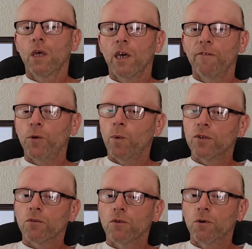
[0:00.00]
If you want
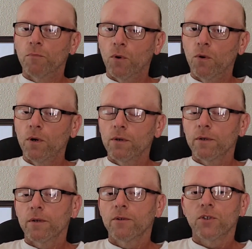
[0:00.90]
to learn more,
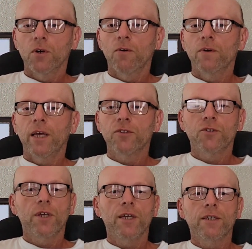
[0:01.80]
don't
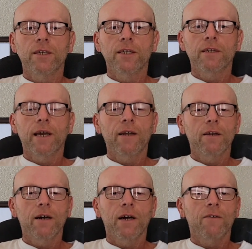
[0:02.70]
hesitate to hit that
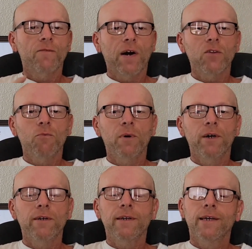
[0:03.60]
follow
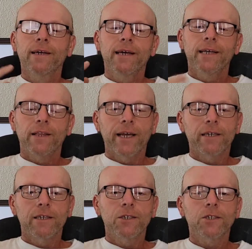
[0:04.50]
button, like
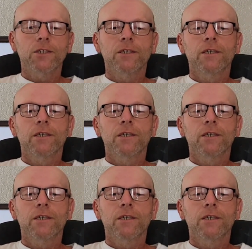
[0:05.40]
this,